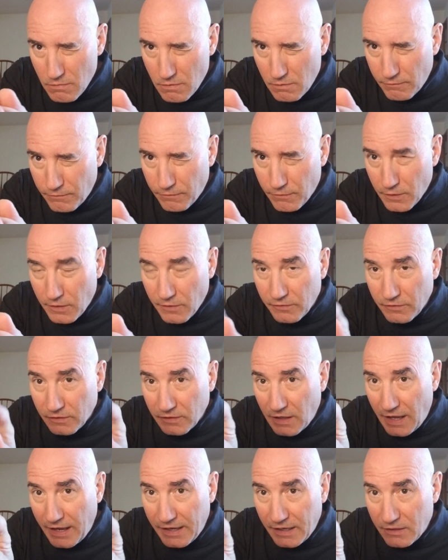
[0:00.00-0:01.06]
in front of the
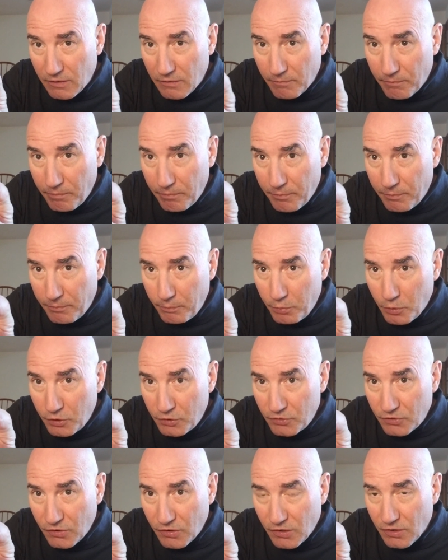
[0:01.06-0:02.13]
light and
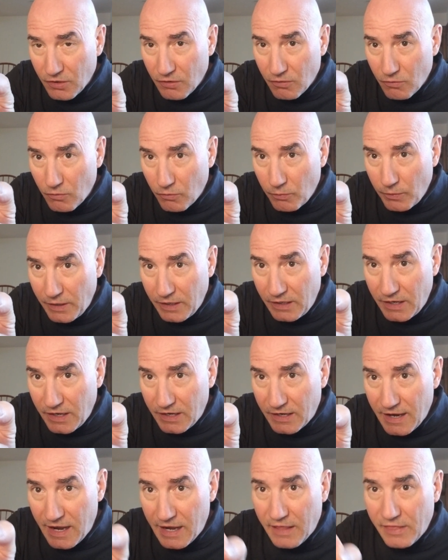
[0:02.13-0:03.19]
push the reed in
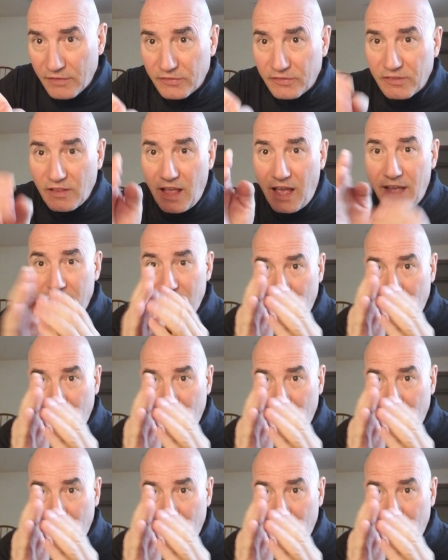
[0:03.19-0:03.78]
and out of the slot,